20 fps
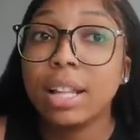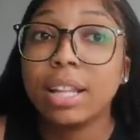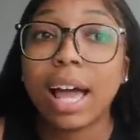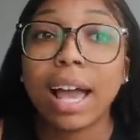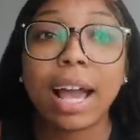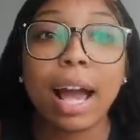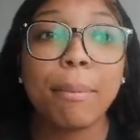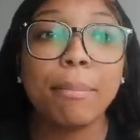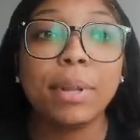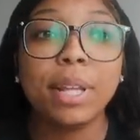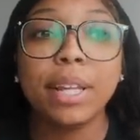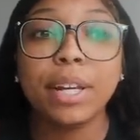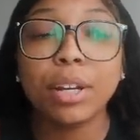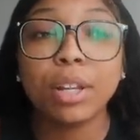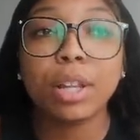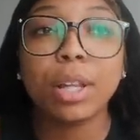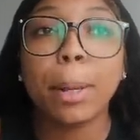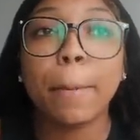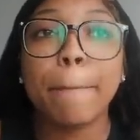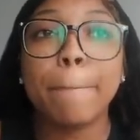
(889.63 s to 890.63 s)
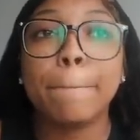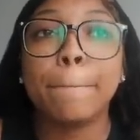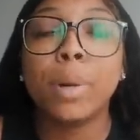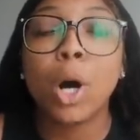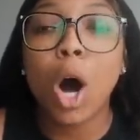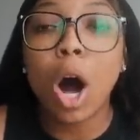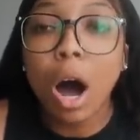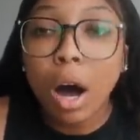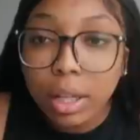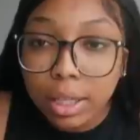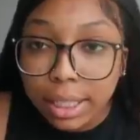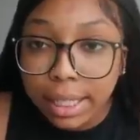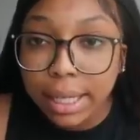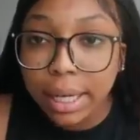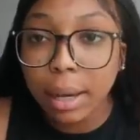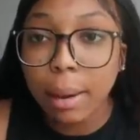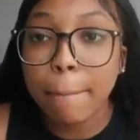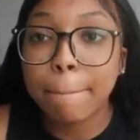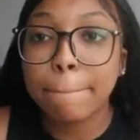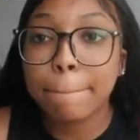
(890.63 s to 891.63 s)
Like, I'm literally
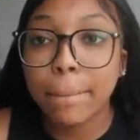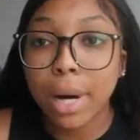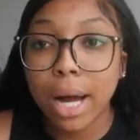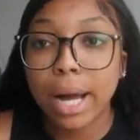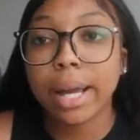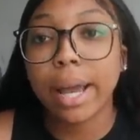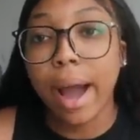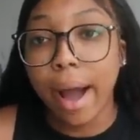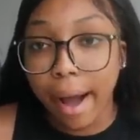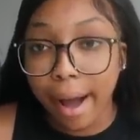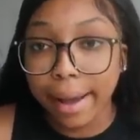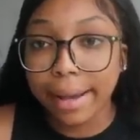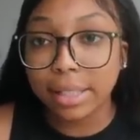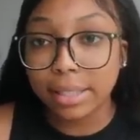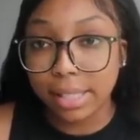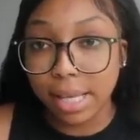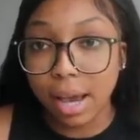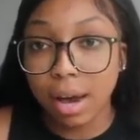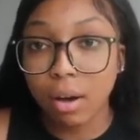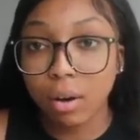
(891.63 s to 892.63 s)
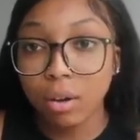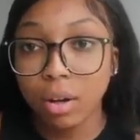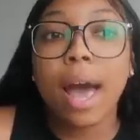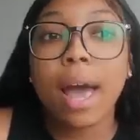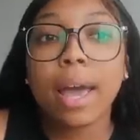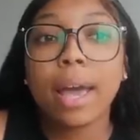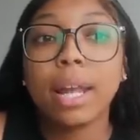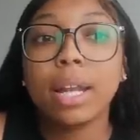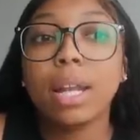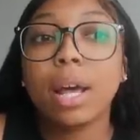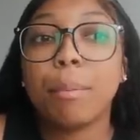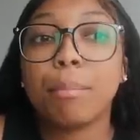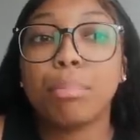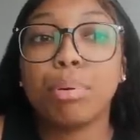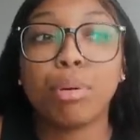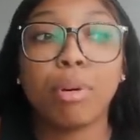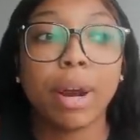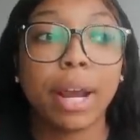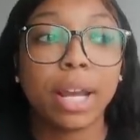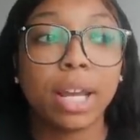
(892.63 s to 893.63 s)
bawling my eyes out. I end up
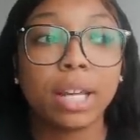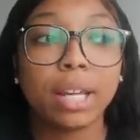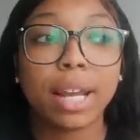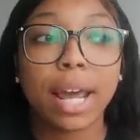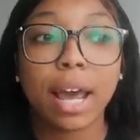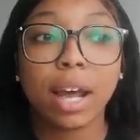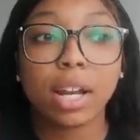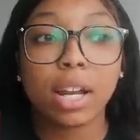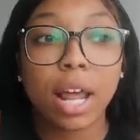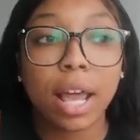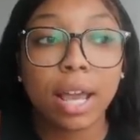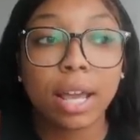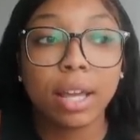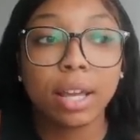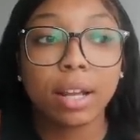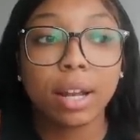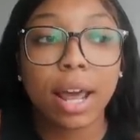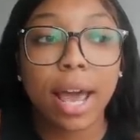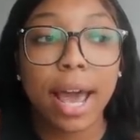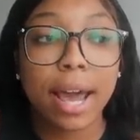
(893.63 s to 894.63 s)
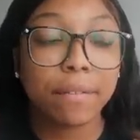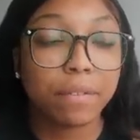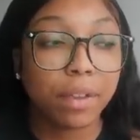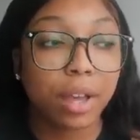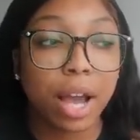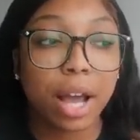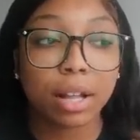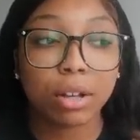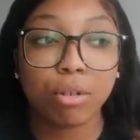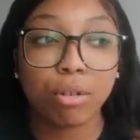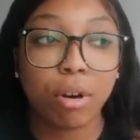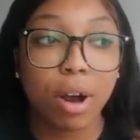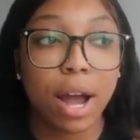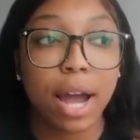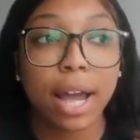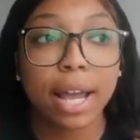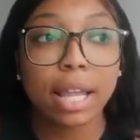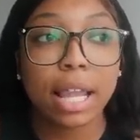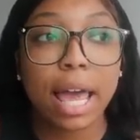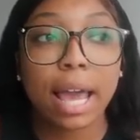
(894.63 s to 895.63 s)
praying that night after I
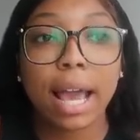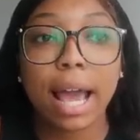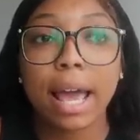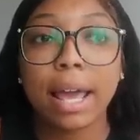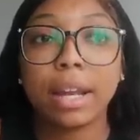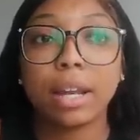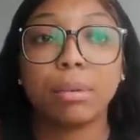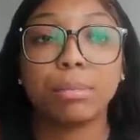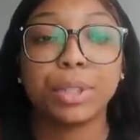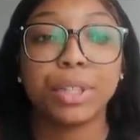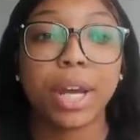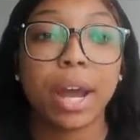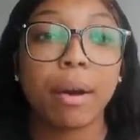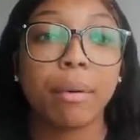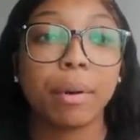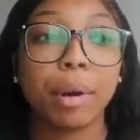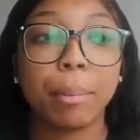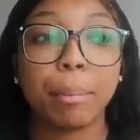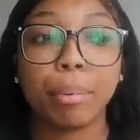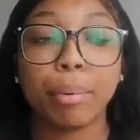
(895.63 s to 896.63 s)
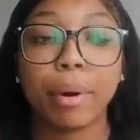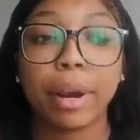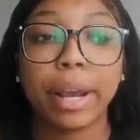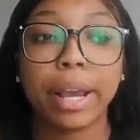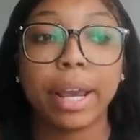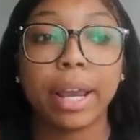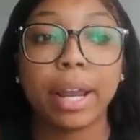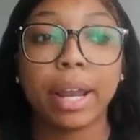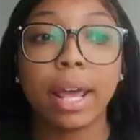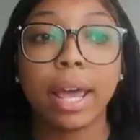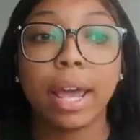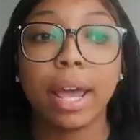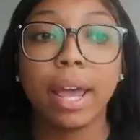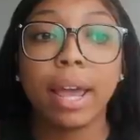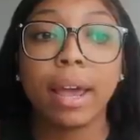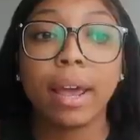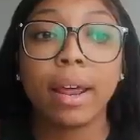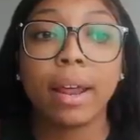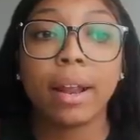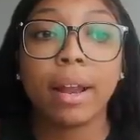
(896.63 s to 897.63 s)
cried. Like I end up showering, praying,
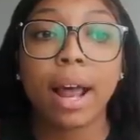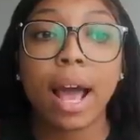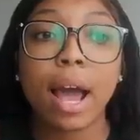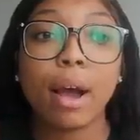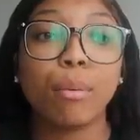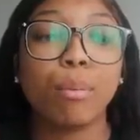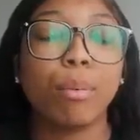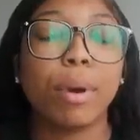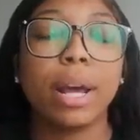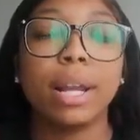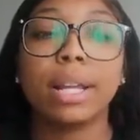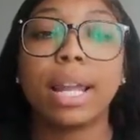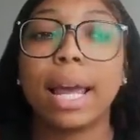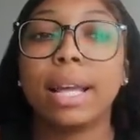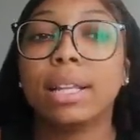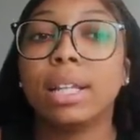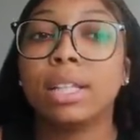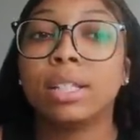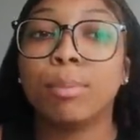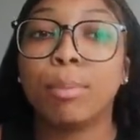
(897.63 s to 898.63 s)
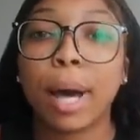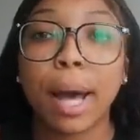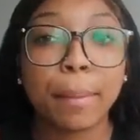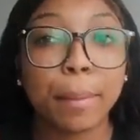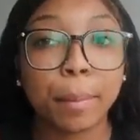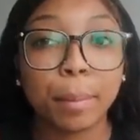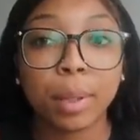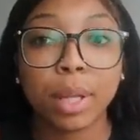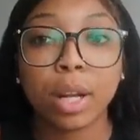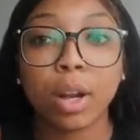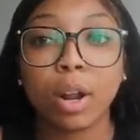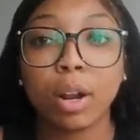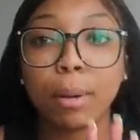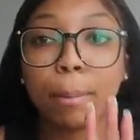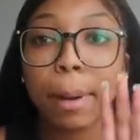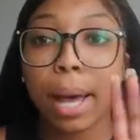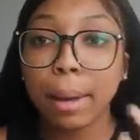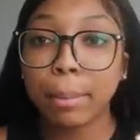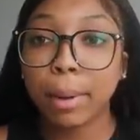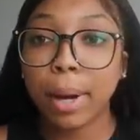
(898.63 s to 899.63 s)
and I read like this Bible plan on
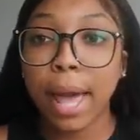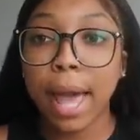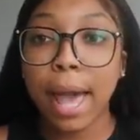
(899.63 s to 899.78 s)
the Bible